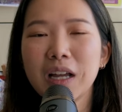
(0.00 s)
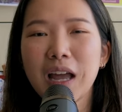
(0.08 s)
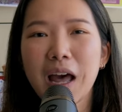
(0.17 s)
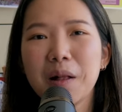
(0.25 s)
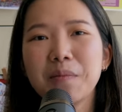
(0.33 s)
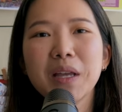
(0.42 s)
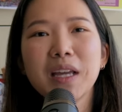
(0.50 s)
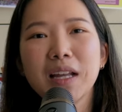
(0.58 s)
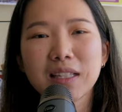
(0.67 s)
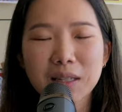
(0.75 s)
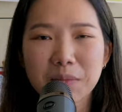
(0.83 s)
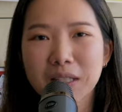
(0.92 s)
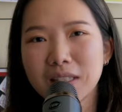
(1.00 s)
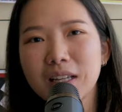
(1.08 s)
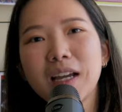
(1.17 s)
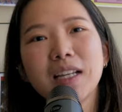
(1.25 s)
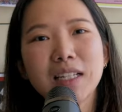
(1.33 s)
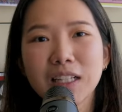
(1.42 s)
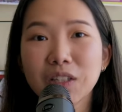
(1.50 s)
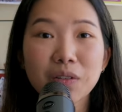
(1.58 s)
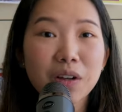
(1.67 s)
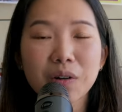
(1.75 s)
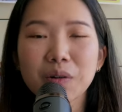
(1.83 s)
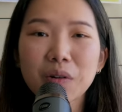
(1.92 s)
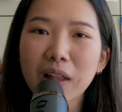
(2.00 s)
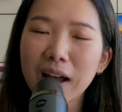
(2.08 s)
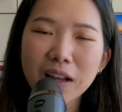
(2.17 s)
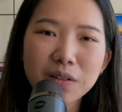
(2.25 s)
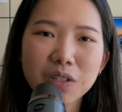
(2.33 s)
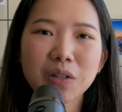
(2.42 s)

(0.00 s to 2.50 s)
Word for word: help me gain some insight into the crew life.